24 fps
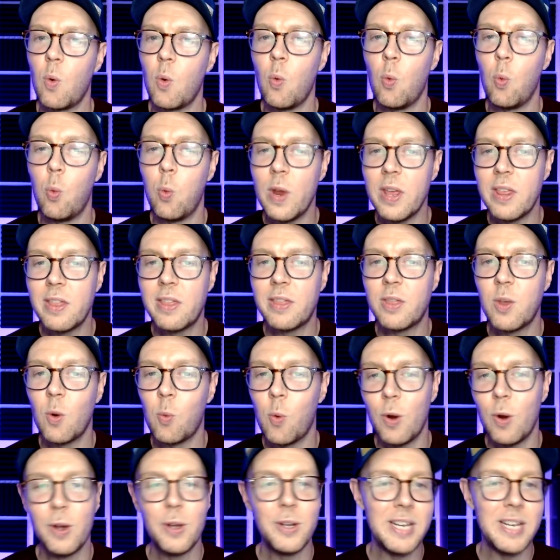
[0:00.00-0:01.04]
with the
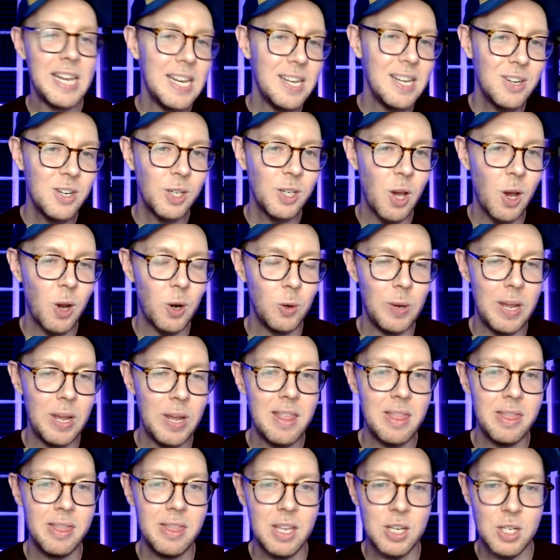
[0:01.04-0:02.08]
word indigo
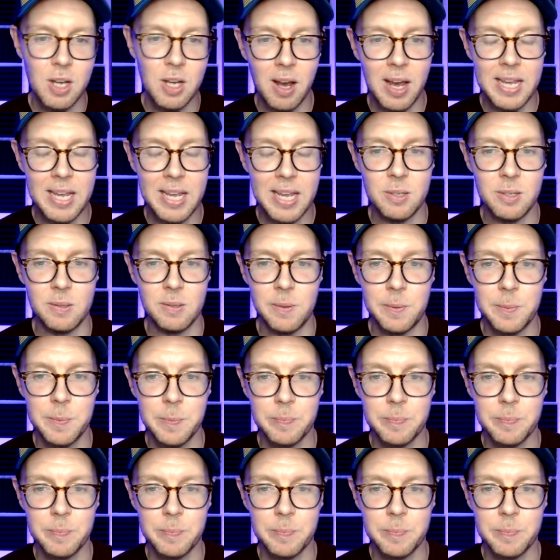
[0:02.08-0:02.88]
in the title.